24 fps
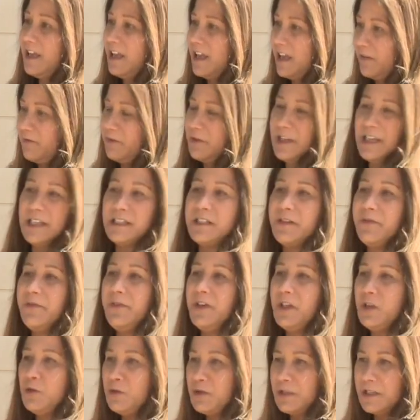everything it's a
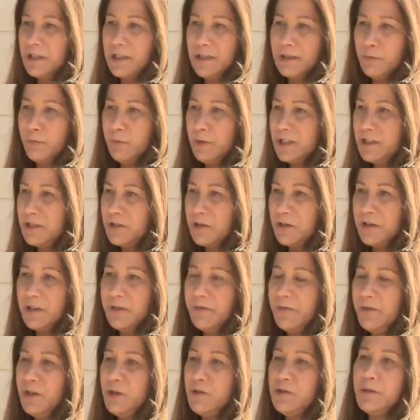fusion we started
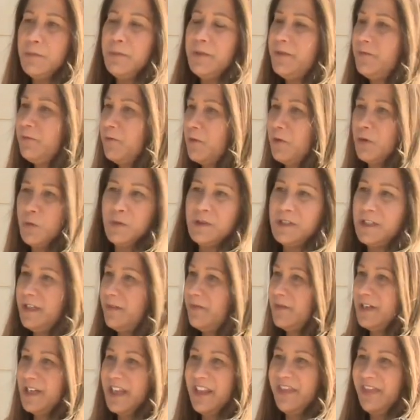mm -hmm. fusion before it was
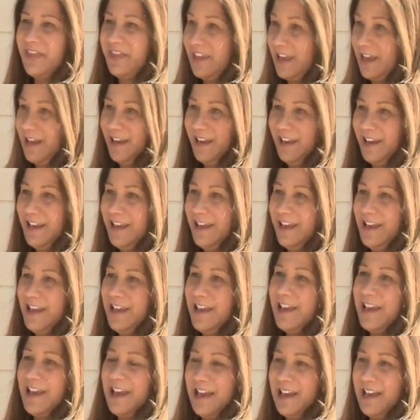even a thing yeah,
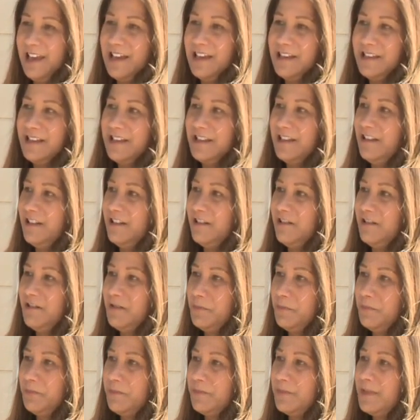yeah. and um,
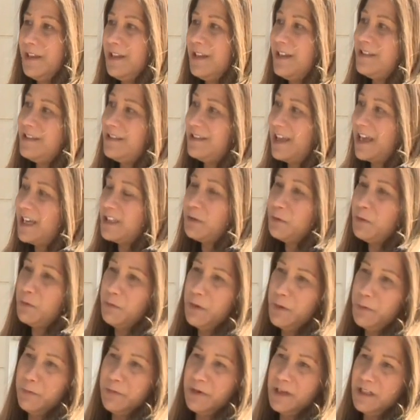that's what
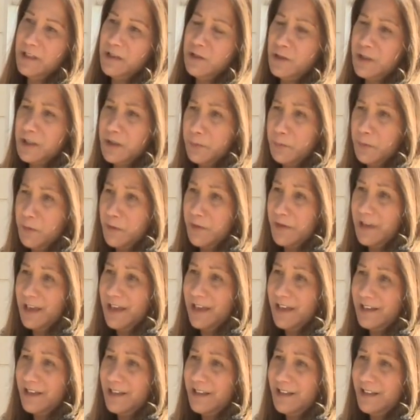we bring to
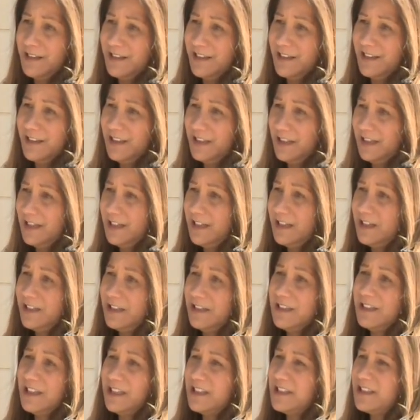spokane yeah
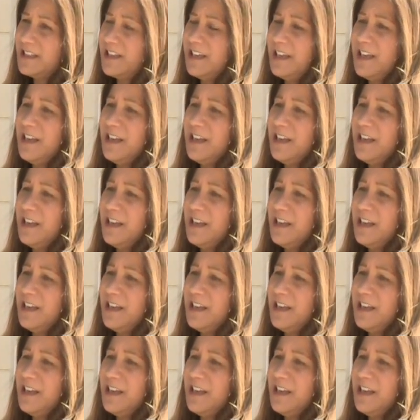yeah is